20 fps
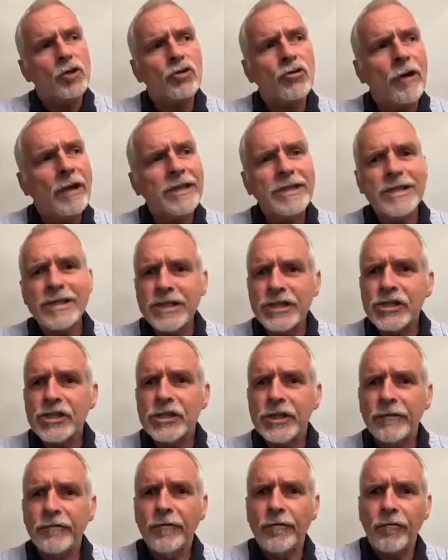
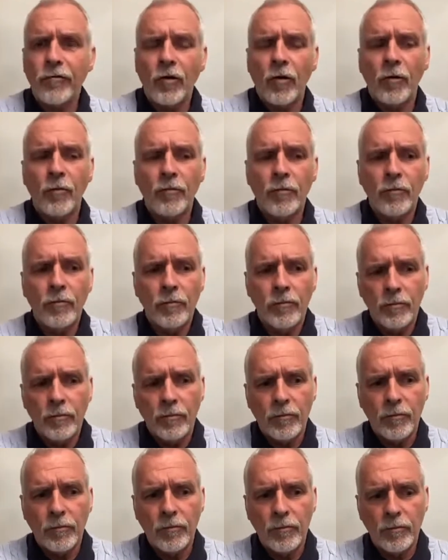transitioning from
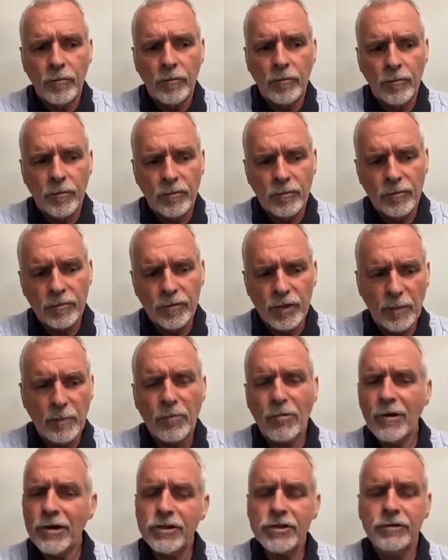
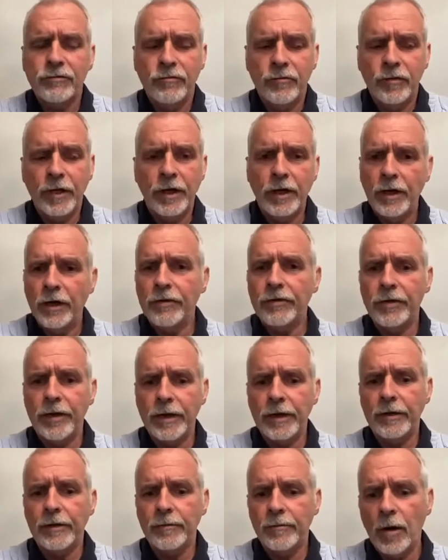depression, really. I
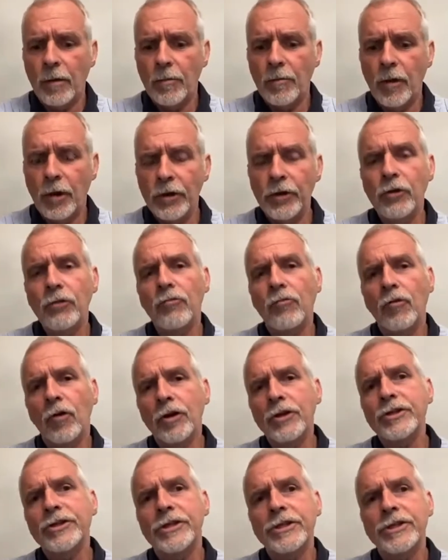think my
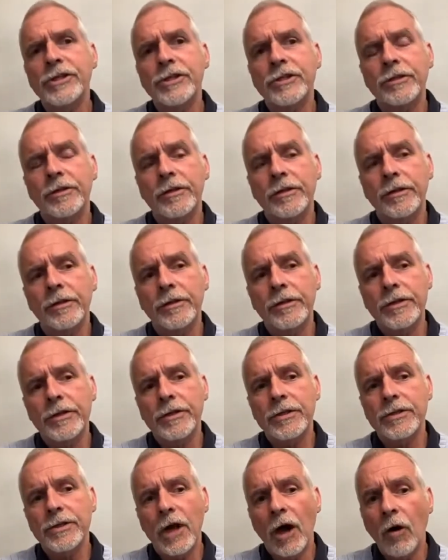neurologist
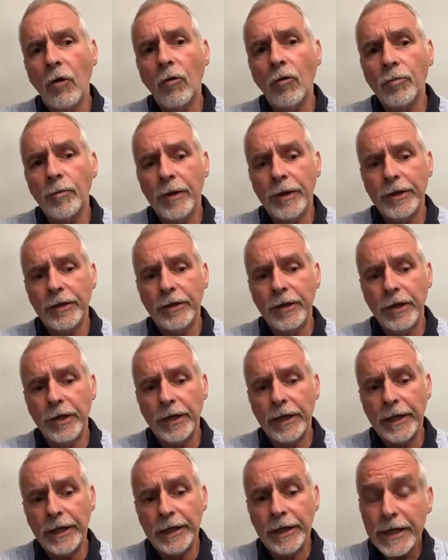told me that
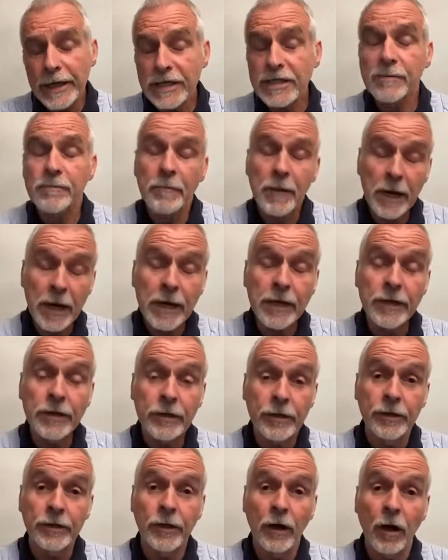in his
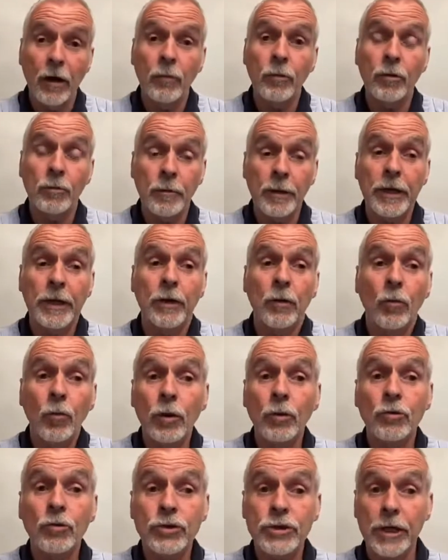opinion I would be in a
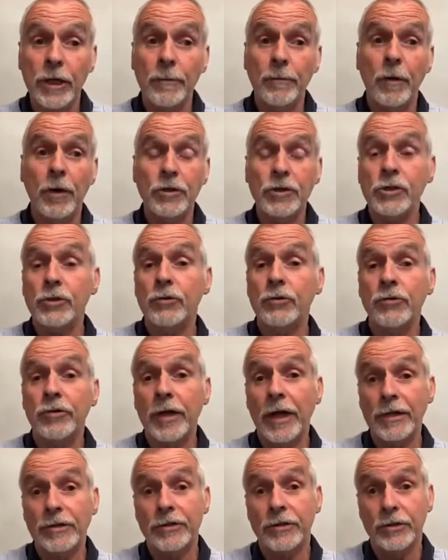wheelchair by
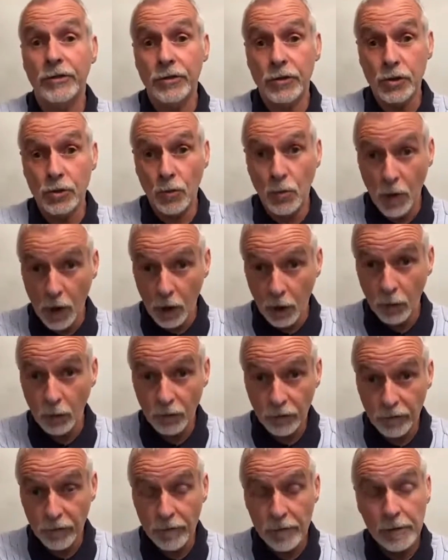
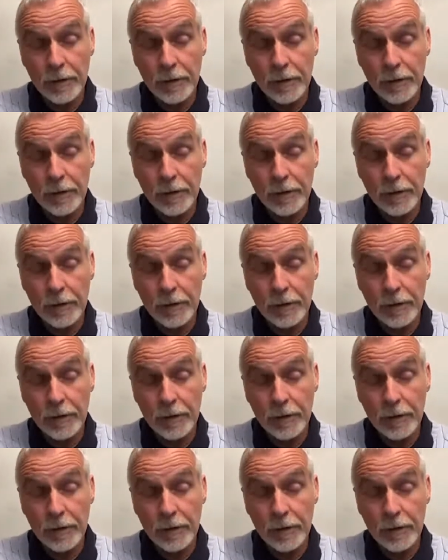2012,